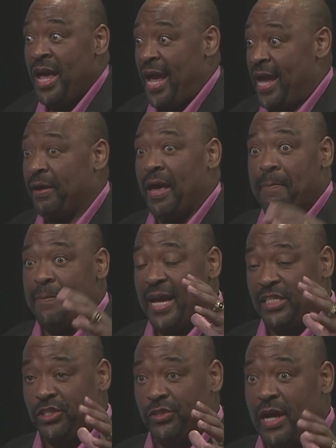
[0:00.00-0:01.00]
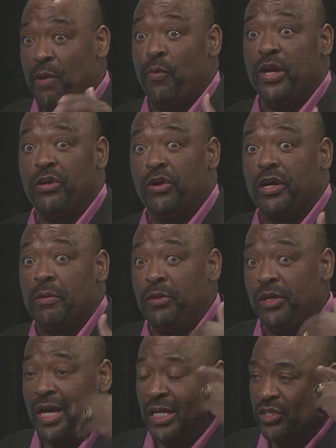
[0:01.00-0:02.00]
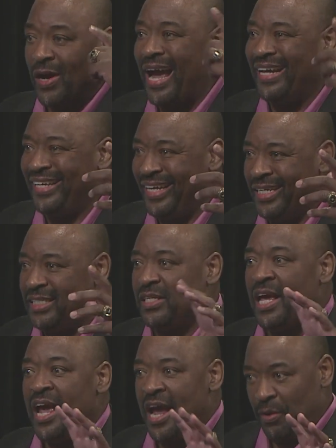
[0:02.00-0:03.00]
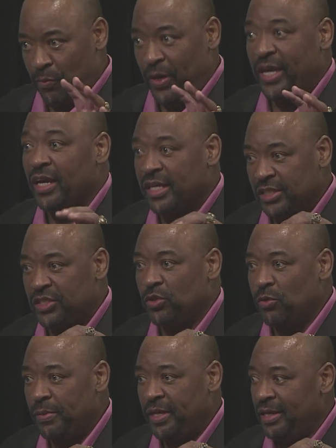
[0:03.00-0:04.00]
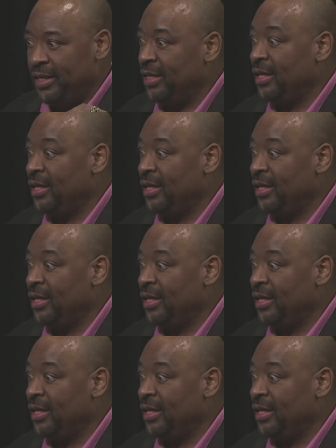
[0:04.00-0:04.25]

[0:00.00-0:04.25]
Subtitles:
and make sure that when you communicate your ideas, we can consume it.